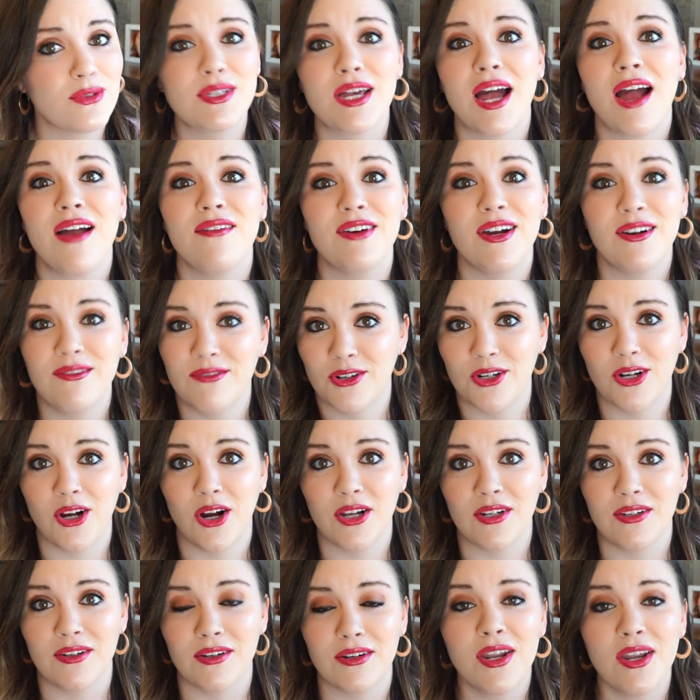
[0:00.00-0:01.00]
I've ever
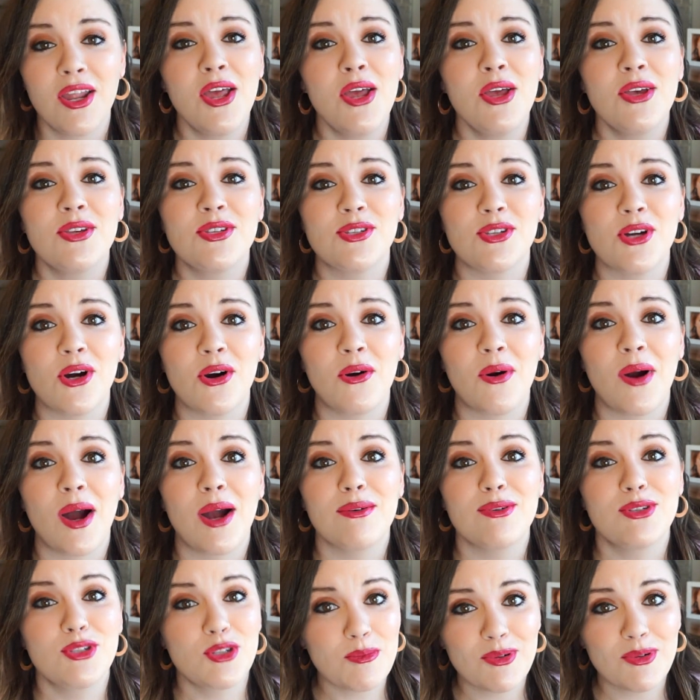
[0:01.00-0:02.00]
gotten. So I
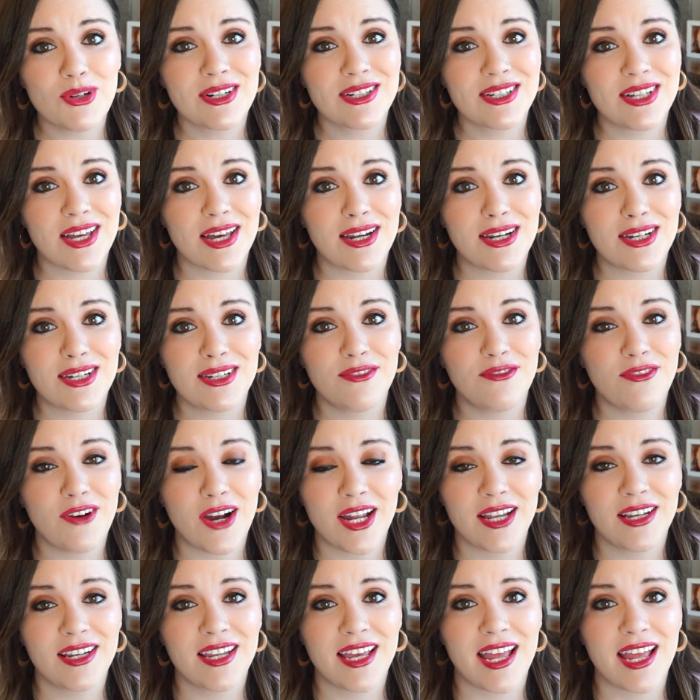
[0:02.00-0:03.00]
was super excited to
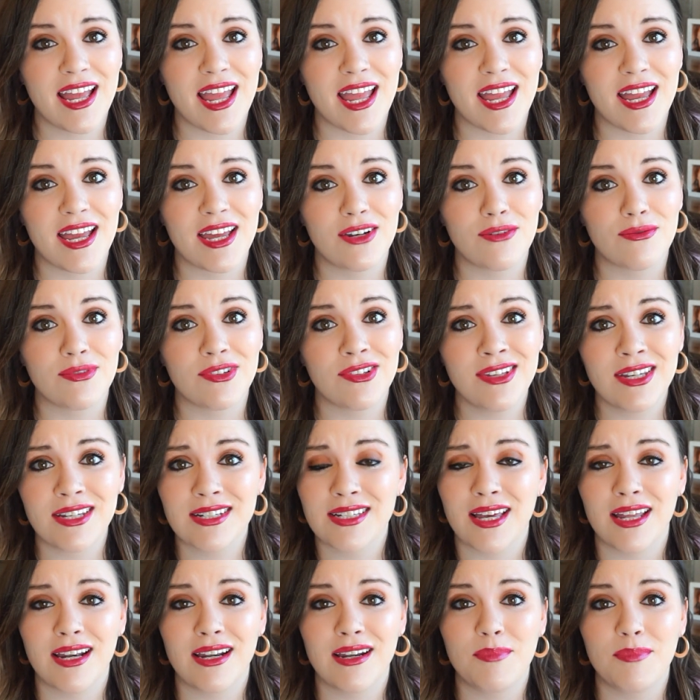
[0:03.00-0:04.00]
find it and really
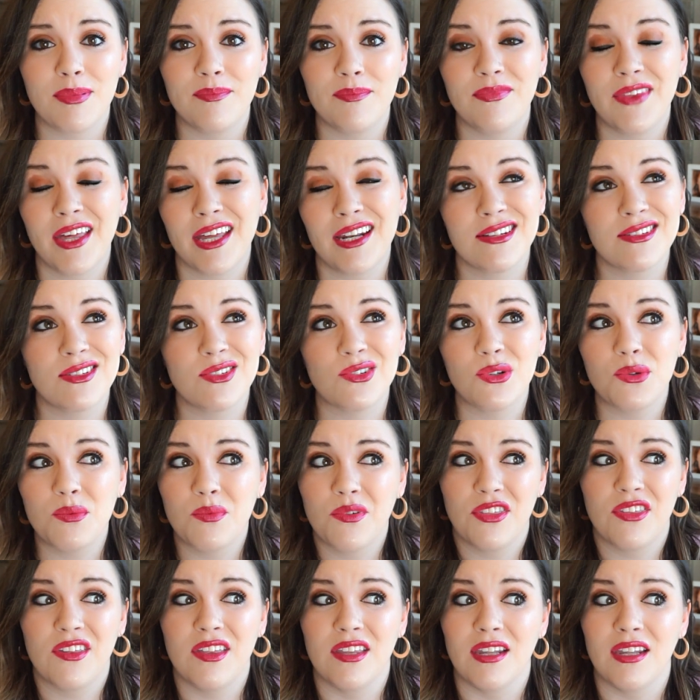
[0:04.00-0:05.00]
excited that it sold
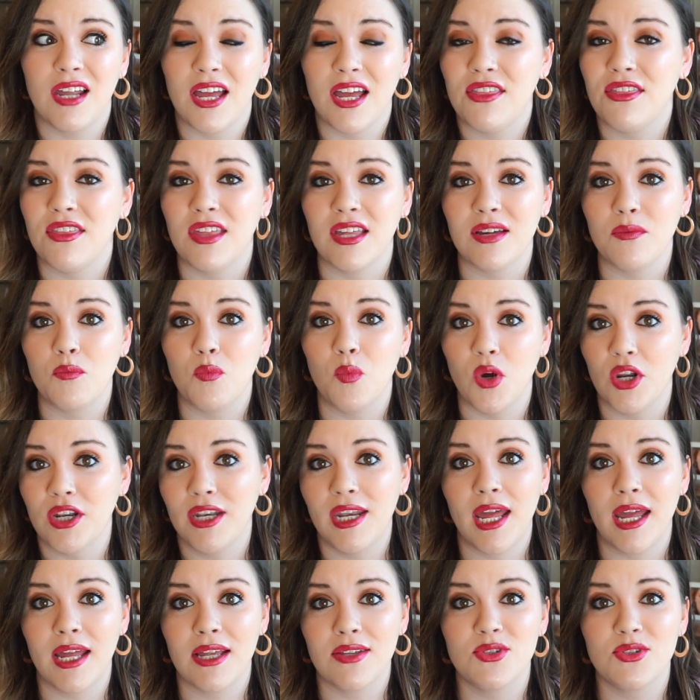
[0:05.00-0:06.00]
within, I think, 1
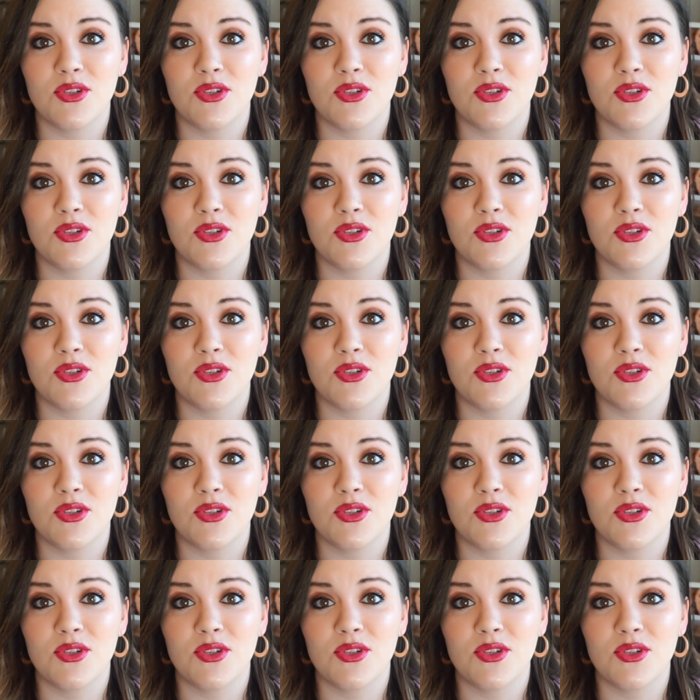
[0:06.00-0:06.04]
day.